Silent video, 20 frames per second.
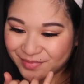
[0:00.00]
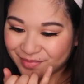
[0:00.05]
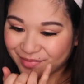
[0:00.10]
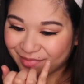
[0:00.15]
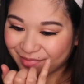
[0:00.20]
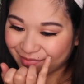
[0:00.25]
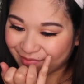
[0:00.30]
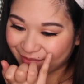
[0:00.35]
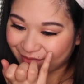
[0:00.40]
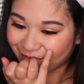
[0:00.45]

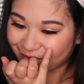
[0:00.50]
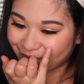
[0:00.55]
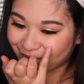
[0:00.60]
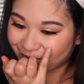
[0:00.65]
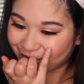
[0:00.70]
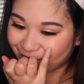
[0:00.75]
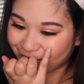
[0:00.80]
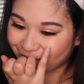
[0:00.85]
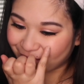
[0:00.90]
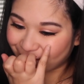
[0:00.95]

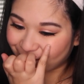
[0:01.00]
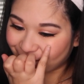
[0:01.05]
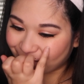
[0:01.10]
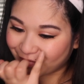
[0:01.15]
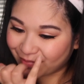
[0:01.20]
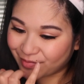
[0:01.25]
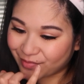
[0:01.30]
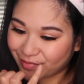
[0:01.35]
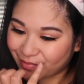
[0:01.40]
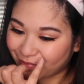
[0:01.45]

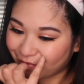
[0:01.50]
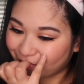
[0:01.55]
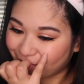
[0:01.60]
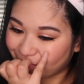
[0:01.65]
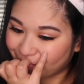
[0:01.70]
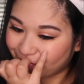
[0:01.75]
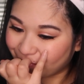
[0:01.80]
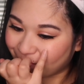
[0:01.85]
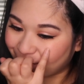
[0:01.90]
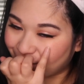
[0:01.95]

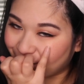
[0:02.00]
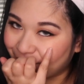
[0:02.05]
Nobody speaks.